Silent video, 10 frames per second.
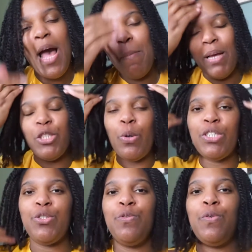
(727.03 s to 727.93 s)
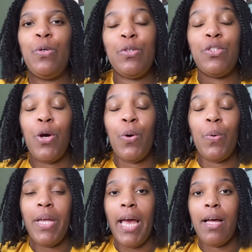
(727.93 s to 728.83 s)
My storage is too full, so
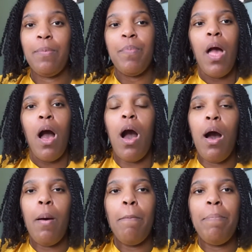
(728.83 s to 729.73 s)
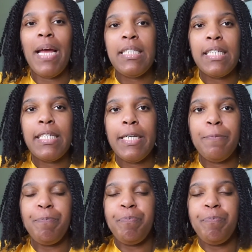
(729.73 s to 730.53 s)
yeah. Basically,